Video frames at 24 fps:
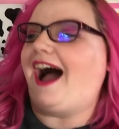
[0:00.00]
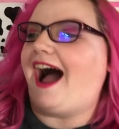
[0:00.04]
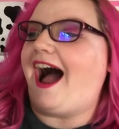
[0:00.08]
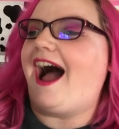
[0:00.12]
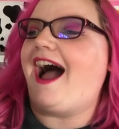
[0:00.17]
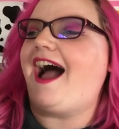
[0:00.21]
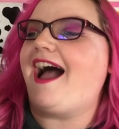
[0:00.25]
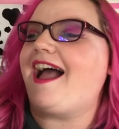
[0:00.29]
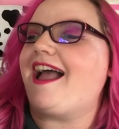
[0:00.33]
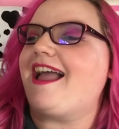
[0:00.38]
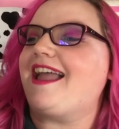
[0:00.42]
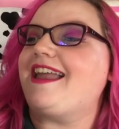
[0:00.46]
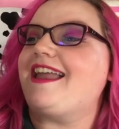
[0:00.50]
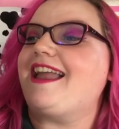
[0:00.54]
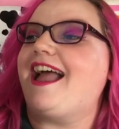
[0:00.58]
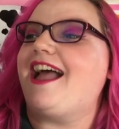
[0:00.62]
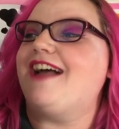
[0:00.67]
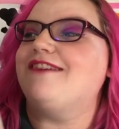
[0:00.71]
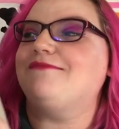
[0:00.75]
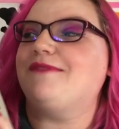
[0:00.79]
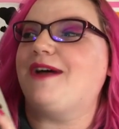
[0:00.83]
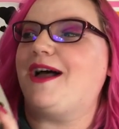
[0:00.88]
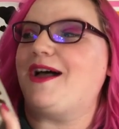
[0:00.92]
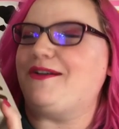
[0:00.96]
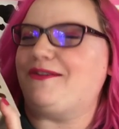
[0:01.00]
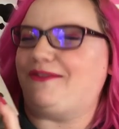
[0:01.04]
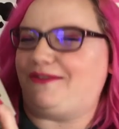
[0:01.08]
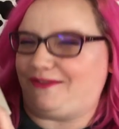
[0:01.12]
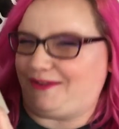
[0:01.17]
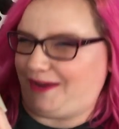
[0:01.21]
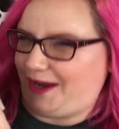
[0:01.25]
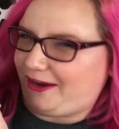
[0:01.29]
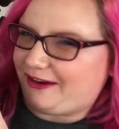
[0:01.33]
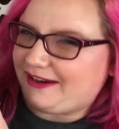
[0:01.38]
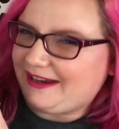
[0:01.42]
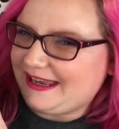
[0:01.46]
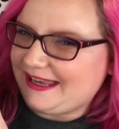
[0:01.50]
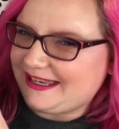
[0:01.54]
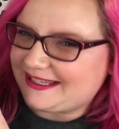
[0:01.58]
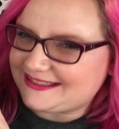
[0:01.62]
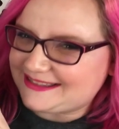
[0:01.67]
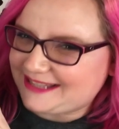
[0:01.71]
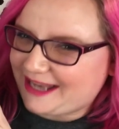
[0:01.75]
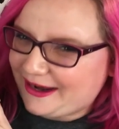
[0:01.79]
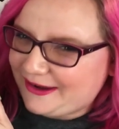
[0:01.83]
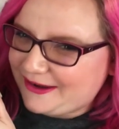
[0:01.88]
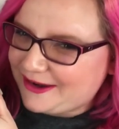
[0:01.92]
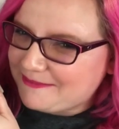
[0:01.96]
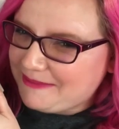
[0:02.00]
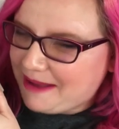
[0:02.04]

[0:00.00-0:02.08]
I am very excited